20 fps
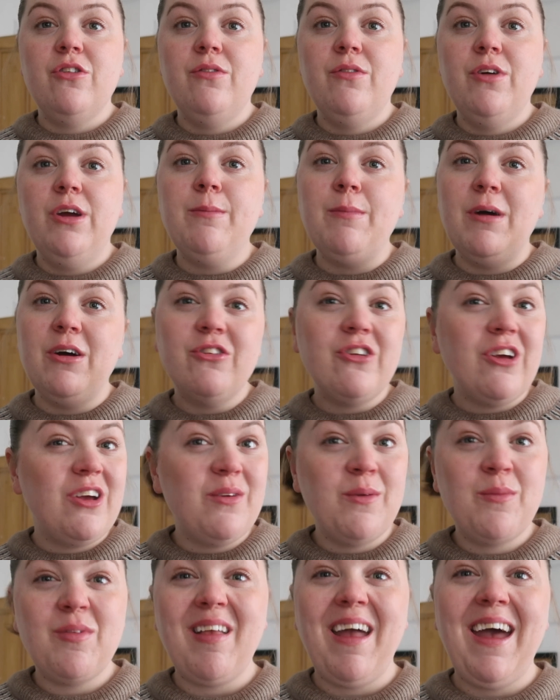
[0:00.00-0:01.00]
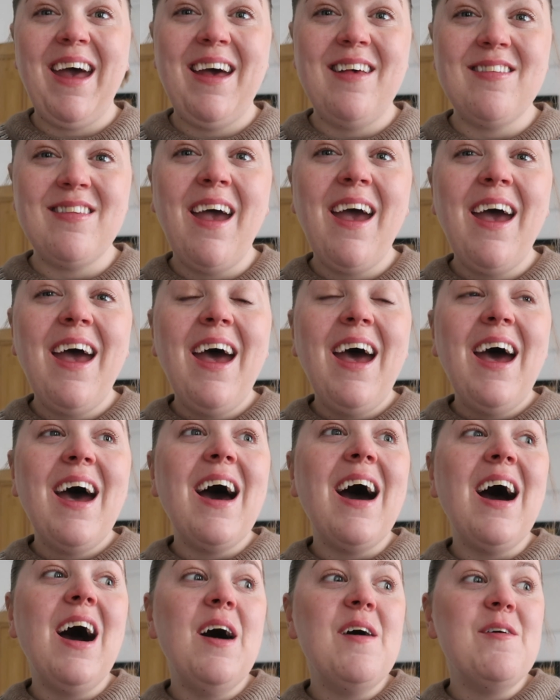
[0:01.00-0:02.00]
the room. I'll show you upstairs,
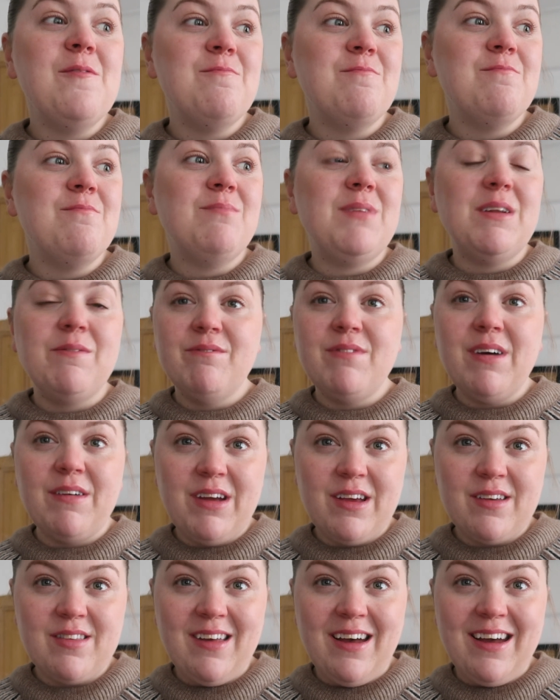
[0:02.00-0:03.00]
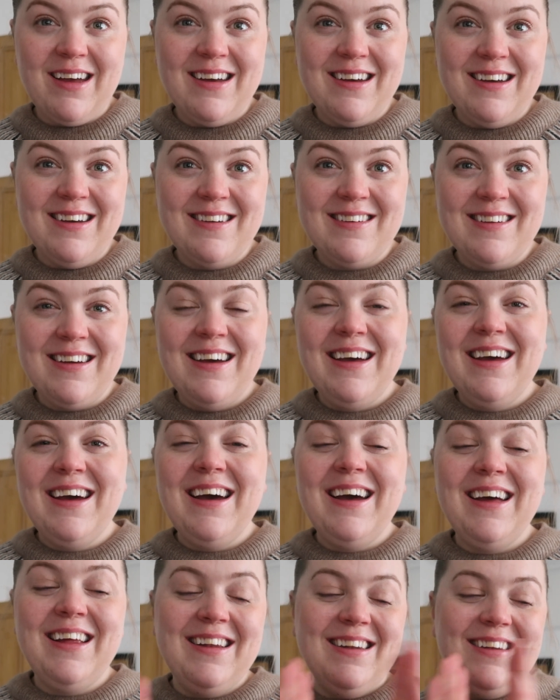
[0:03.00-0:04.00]
but I'm very excited.
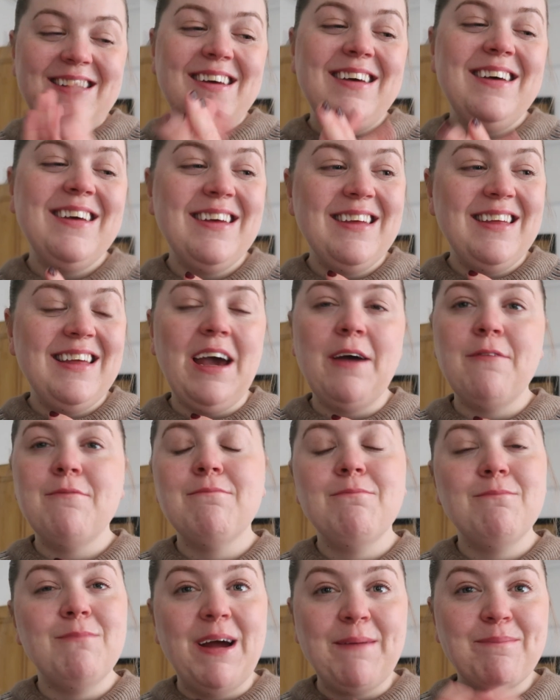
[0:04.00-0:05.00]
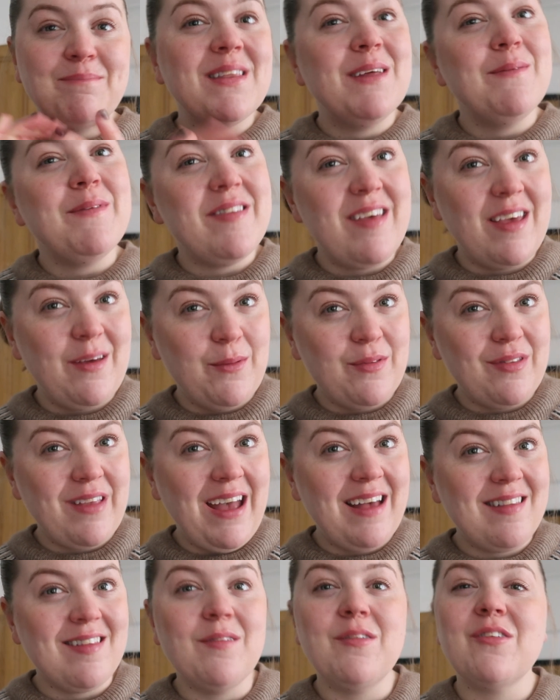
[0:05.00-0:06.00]
And yeah, right, let me take you
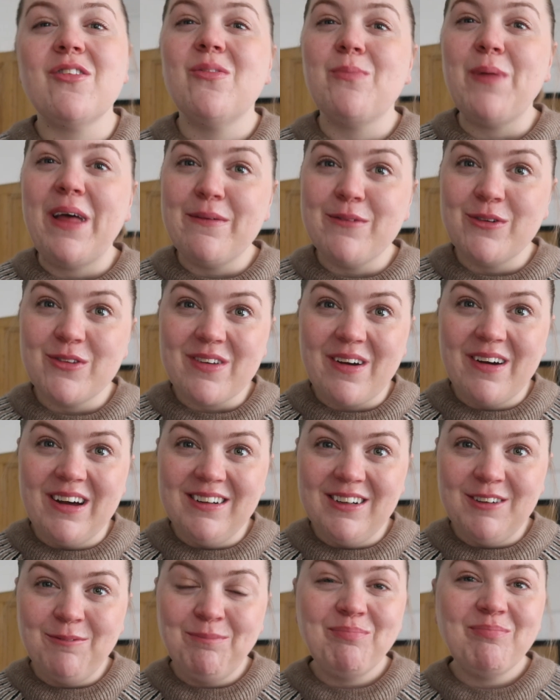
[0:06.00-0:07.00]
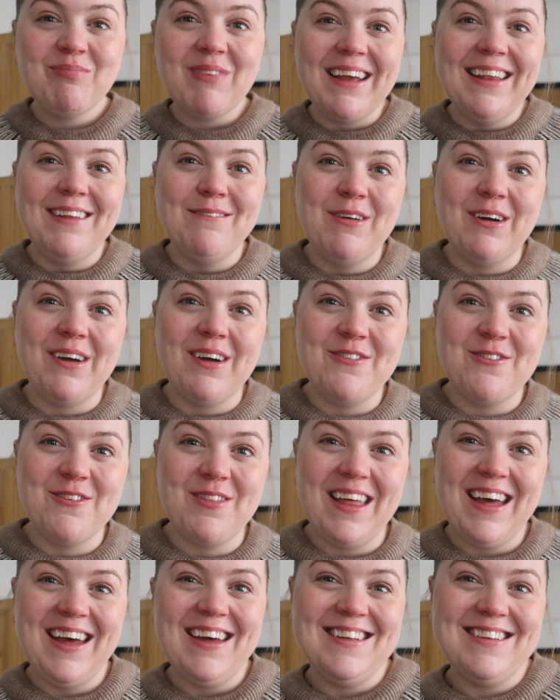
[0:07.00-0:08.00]
upstairs, let me explain what's going on, and then we'll go from there.